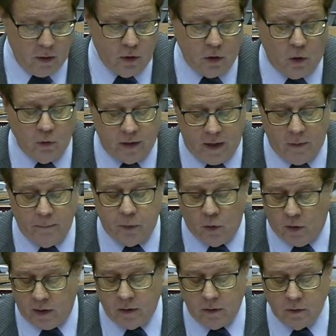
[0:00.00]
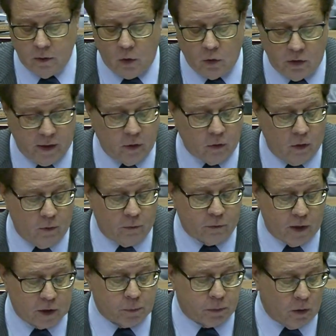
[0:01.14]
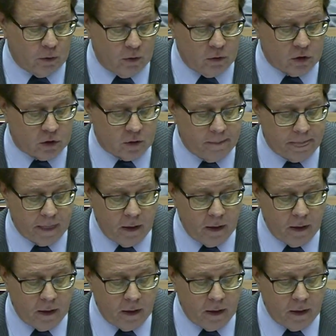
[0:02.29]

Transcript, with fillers: You don't import locally grown fresh produce.